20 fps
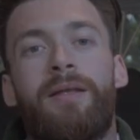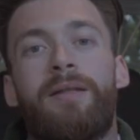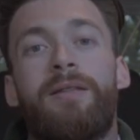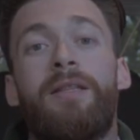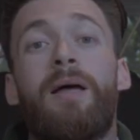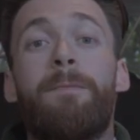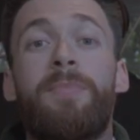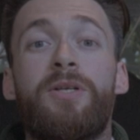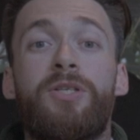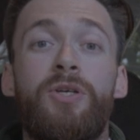
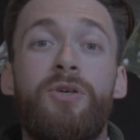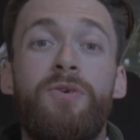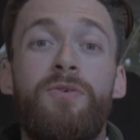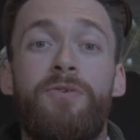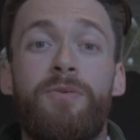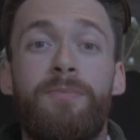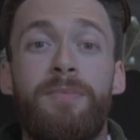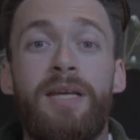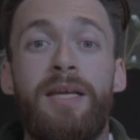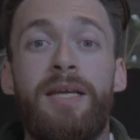Number two
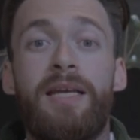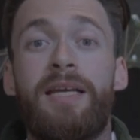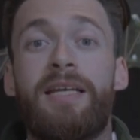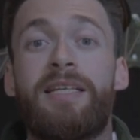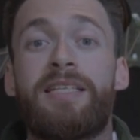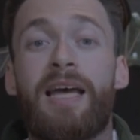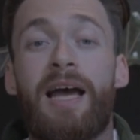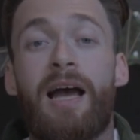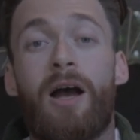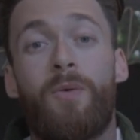for me
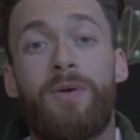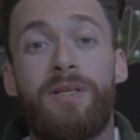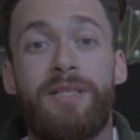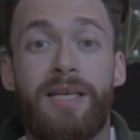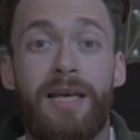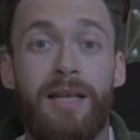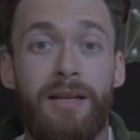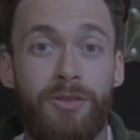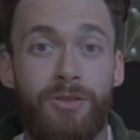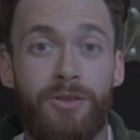is how
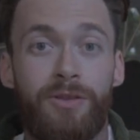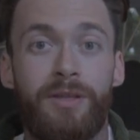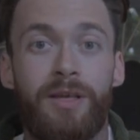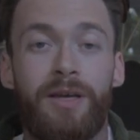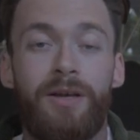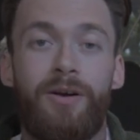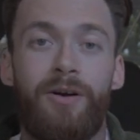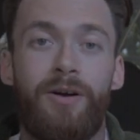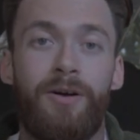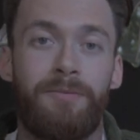intelligent
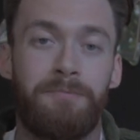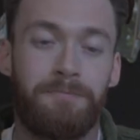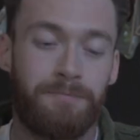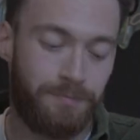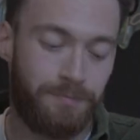they are.